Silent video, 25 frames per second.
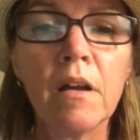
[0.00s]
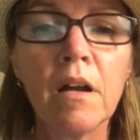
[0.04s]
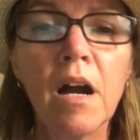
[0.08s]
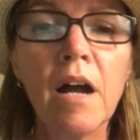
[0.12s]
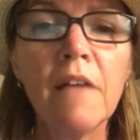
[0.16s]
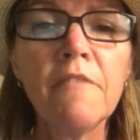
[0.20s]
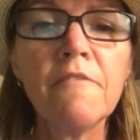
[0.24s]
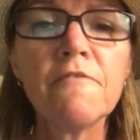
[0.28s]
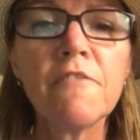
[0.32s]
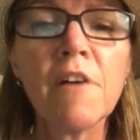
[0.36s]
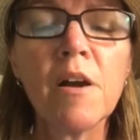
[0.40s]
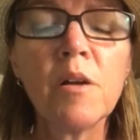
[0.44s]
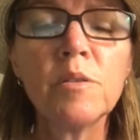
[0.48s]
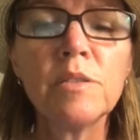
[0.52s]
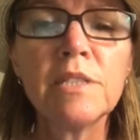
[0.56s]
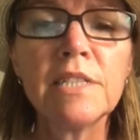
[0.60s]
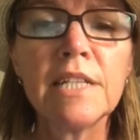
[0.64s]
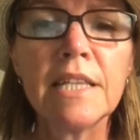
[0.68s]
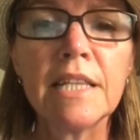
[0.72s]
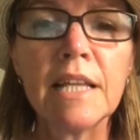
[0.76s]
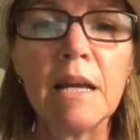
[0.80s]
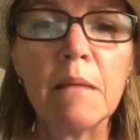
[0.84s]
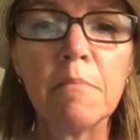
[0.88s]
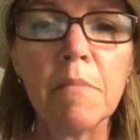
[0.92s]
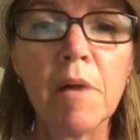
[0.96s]
I froze
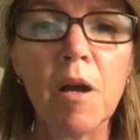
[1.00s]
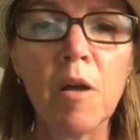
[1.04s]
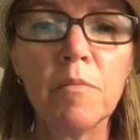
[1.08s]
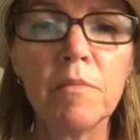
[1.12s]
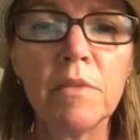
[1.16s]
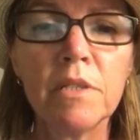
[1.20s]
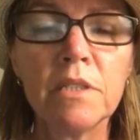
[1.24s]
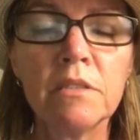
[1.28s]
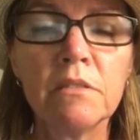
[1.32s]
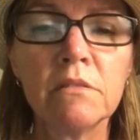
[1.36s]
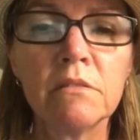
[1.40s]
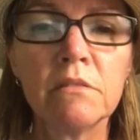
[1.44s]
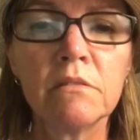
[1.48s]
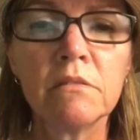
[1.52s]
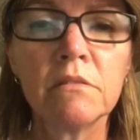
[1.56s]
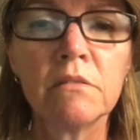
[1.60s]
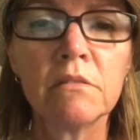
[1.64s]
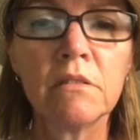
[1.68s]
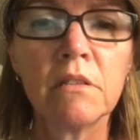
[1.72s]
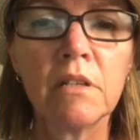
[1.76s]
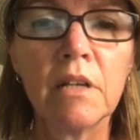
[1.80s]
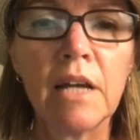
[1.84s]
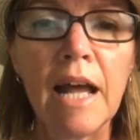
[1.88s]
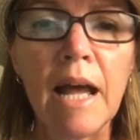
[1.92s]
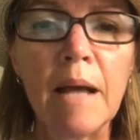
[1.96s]
in that moment,
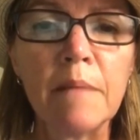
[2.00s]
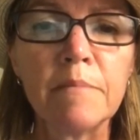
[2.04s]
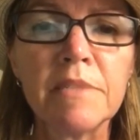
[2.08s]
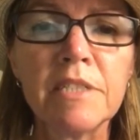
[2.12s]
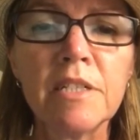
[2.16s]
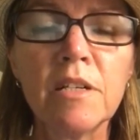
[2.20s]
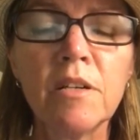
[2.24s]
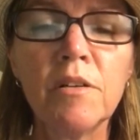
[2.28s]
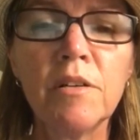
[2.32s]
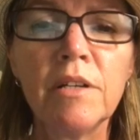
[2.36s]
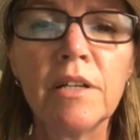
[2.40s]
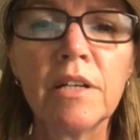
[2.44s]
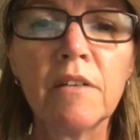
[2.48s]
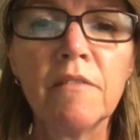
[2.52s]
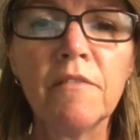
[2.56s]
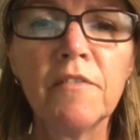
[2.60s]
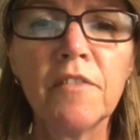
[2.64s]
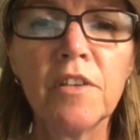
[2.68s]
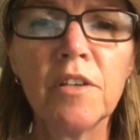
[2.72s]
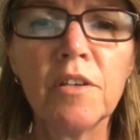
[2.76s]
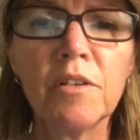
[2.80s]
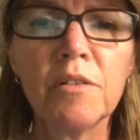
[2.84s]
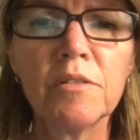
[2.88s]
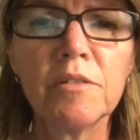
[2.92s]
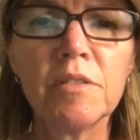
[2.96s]
absolutely
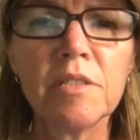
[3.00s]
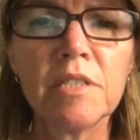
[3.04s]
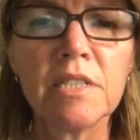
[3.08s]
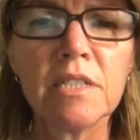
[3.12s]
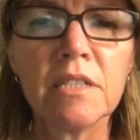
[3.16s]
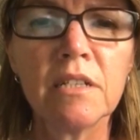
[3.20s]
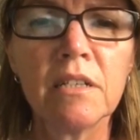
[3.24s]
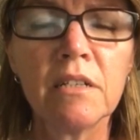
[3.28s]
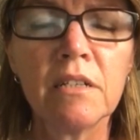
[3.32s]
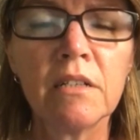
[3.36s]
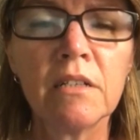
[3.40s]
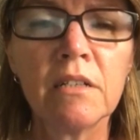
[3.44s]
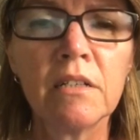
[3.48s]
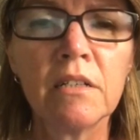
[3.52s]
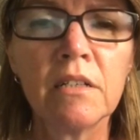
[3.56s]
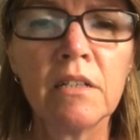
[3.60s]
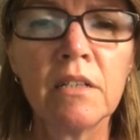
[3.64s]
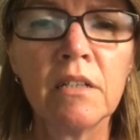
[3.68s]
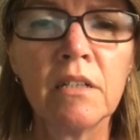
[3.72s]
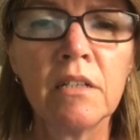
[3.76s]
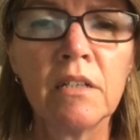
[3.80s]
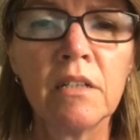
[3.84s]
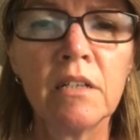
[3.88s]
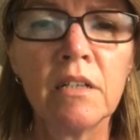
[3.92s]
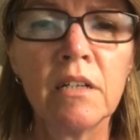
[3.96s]
confused.
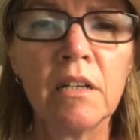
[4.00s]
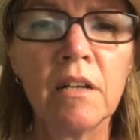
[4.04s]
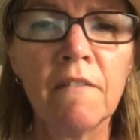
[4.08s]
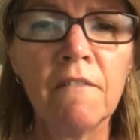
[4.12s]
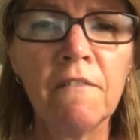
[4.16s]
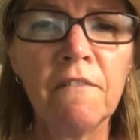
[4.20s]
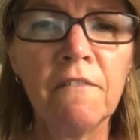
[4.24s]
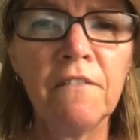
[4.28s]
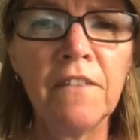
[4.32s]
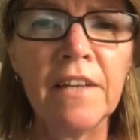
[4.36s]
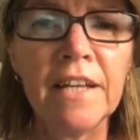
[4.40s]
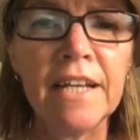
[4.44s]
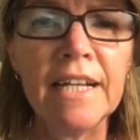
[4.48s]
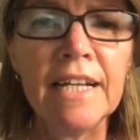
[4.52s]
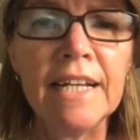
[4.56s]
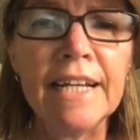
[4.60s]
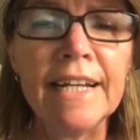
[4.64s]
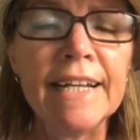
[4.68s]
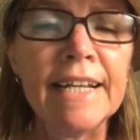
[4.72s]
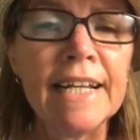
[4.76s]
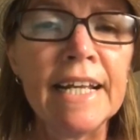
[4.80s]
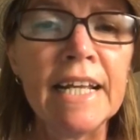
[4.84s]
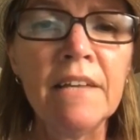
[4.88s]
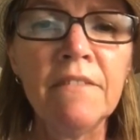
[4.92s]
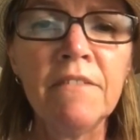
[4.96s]

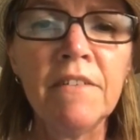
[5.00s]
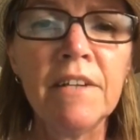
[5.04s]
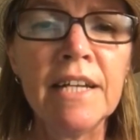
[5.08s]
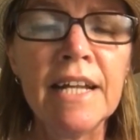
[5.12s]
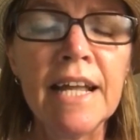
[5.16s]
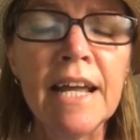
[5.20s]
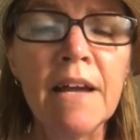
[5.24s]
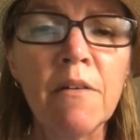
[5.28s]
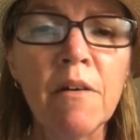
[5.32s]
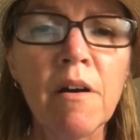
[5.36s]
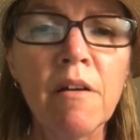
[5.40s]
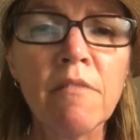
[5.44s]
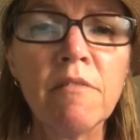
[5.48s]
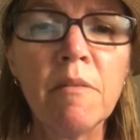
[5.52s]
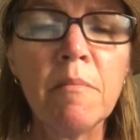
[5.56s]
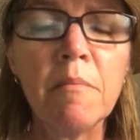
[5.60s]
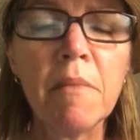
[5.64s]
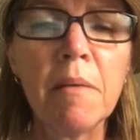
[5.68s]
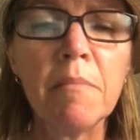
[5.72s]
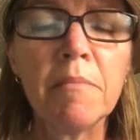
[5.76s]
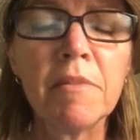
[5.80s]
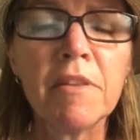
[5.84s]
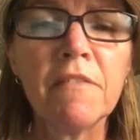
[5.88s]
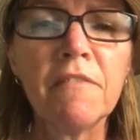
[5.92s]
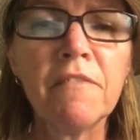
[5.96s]
Feeling, even now I
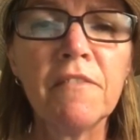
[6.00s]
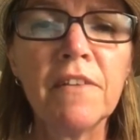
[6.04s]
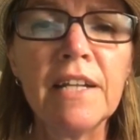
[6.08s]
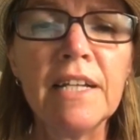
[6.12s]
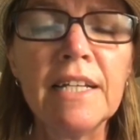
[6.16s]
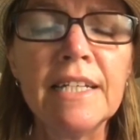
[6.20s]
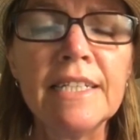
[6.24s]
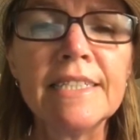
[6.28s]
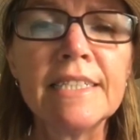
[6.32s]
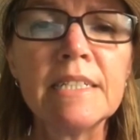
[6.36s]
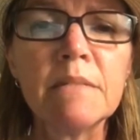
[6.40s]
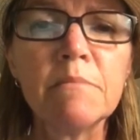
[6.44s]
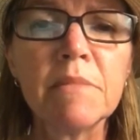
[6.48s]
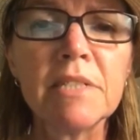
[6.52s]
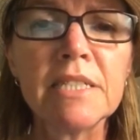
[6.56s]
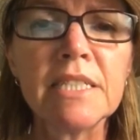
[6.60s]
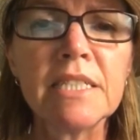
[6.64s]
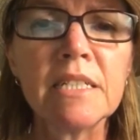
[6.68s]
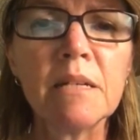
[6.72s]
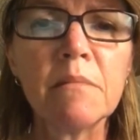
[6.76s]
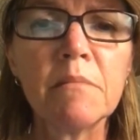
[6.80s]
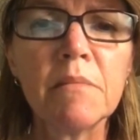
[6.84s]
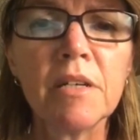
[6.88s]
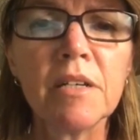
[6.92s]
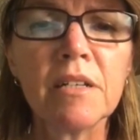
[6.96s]
remember the feelings in my
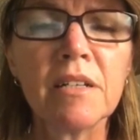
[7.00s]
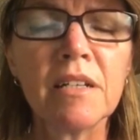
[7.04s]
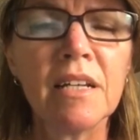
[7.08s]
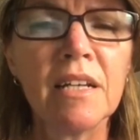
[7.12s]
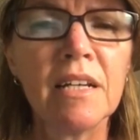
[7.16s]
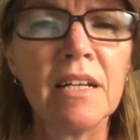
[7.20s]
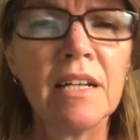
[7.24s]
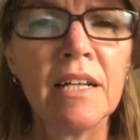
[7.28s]
stomach.